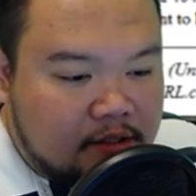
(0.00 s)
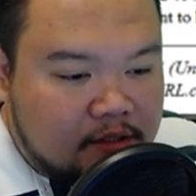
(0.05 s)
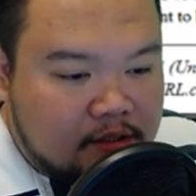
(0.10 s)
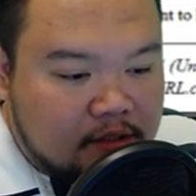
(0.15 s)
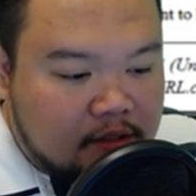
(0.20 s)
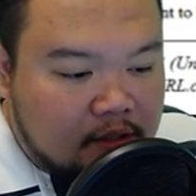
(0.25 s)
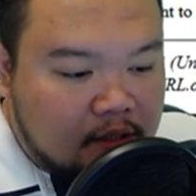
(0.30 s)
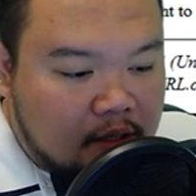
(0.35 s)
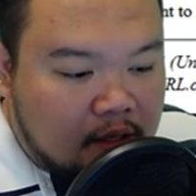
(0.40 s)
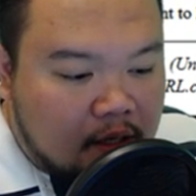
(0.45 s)
like
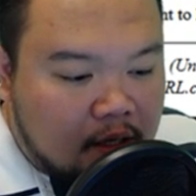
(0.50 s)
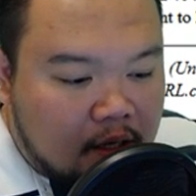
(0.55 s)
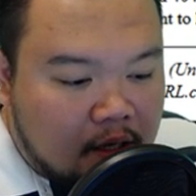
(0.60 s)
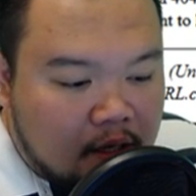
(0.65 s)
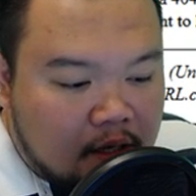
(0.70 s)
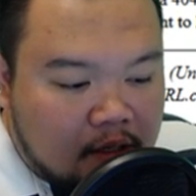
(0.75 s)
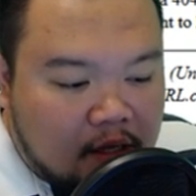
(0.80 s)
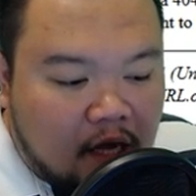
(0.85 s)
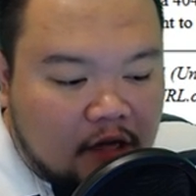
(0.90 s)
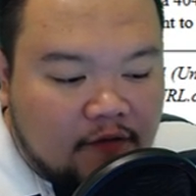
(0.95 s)
this.
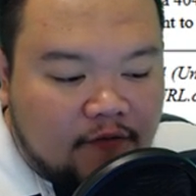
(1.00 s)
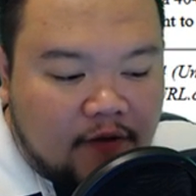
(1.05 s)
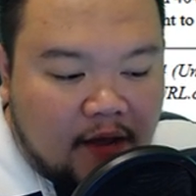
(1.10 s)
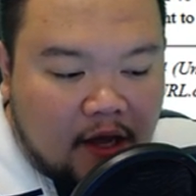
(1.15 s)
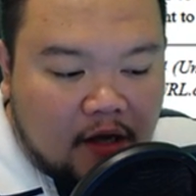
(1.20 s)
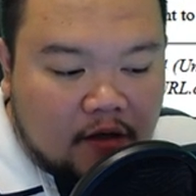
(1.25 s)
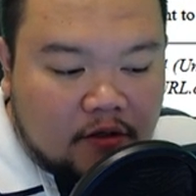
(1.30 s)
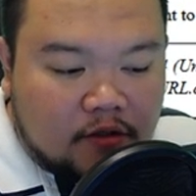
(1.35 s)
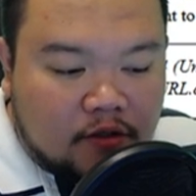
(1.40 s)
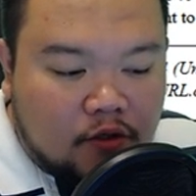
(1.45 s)

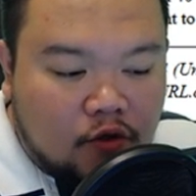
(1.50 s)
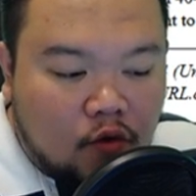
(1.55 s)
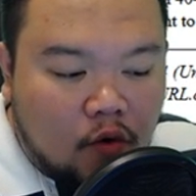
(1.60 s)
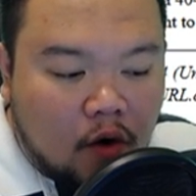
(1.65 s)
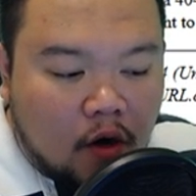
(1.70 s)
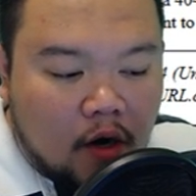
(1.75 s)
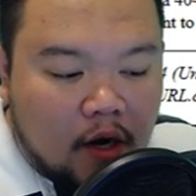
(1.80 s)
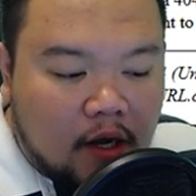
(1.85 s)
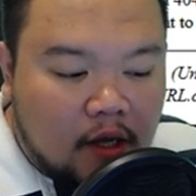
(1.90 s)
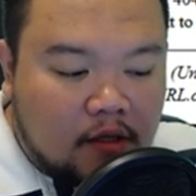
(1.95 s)
Not found.
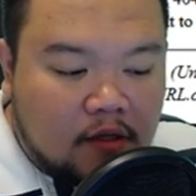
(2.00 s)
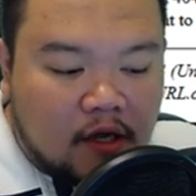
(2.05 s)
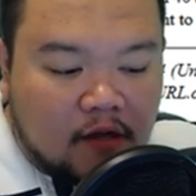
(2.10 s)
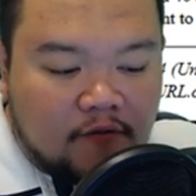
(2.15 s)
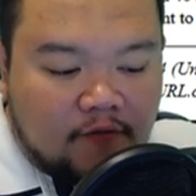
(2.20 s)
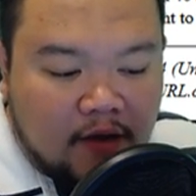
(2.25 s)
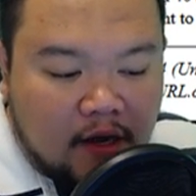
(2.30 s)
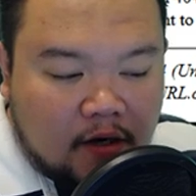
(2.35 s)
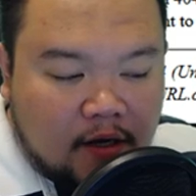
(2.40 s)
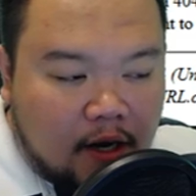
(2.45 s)

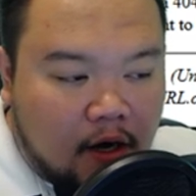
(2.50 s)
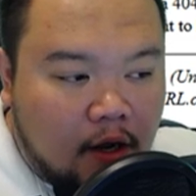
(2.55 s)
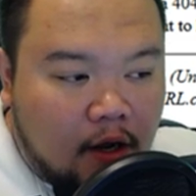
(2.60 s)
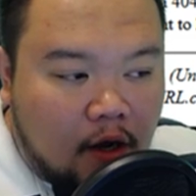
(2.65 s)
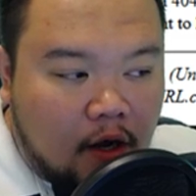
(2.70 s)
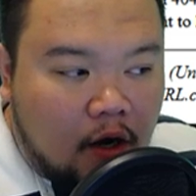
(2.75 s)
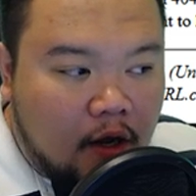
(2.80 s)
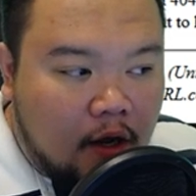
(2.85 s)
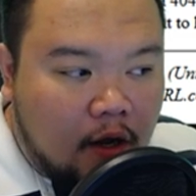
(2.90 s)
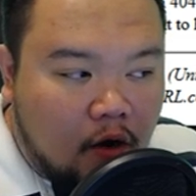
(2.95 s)
URL not
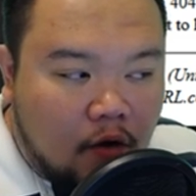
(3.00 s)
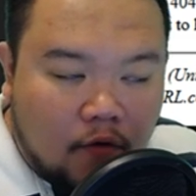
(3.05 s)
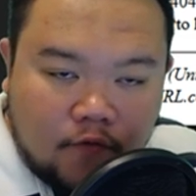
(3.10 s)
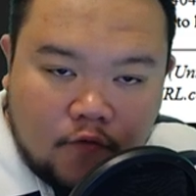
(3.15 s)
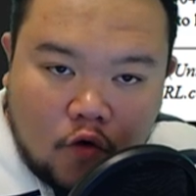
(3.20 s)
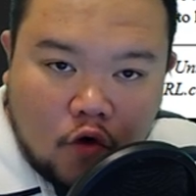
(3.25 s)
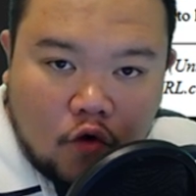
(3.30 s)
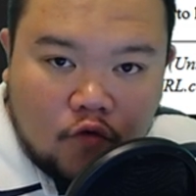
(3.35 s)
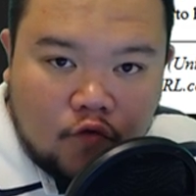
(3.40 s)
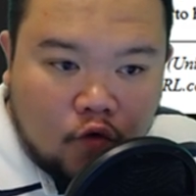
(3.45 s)
found.
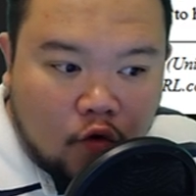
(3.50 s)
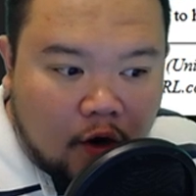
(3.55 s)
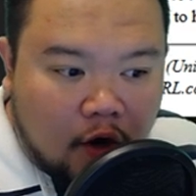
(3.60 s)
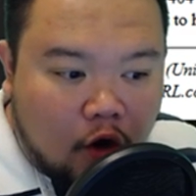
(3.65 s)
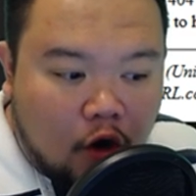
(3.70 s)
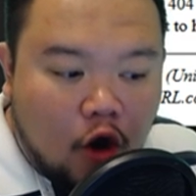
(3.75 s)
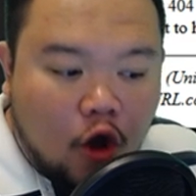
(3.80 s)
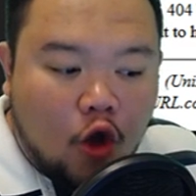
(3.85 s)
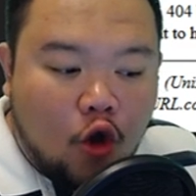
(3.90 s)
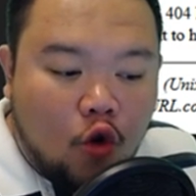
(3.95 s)

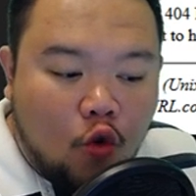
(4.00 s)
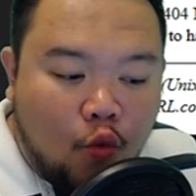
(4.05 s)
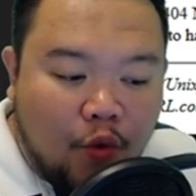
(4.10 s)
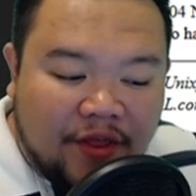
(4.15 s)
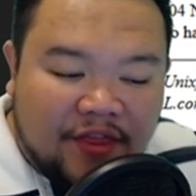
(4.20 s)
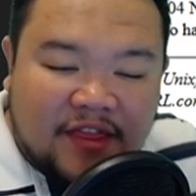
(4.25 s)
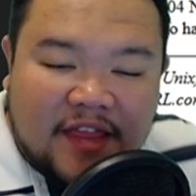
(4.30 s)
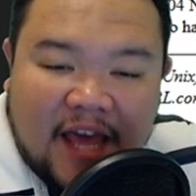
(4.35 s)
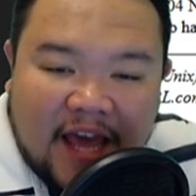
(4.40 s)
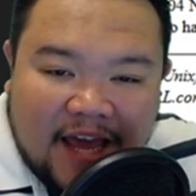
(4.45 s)
404 error
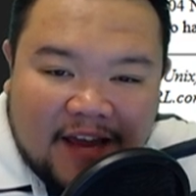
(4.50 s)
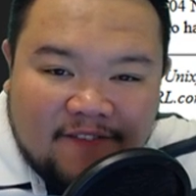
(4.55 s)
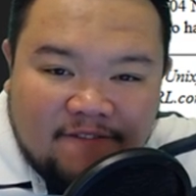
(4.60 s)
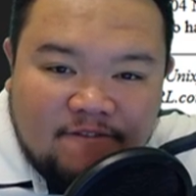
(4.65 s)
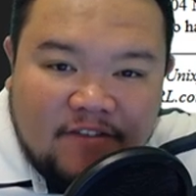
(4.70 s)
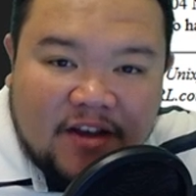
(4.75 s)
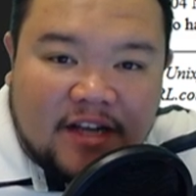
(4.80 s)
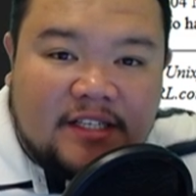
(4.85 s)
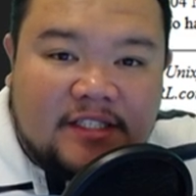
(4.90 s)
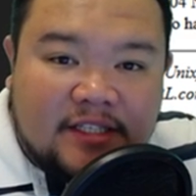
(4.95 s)
when
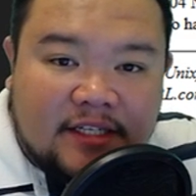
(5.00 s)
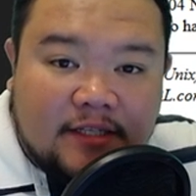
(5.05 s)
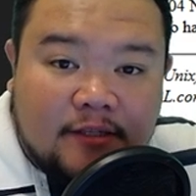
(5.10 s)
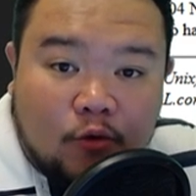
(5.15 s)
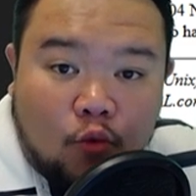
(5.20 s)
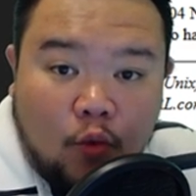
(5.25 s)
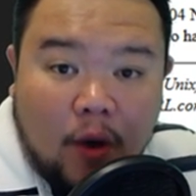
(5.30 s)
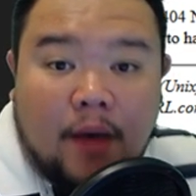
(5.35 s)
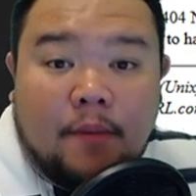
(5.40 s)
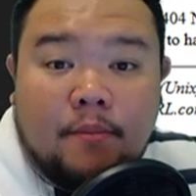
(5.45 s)
they
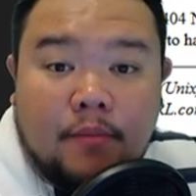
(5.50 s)
invented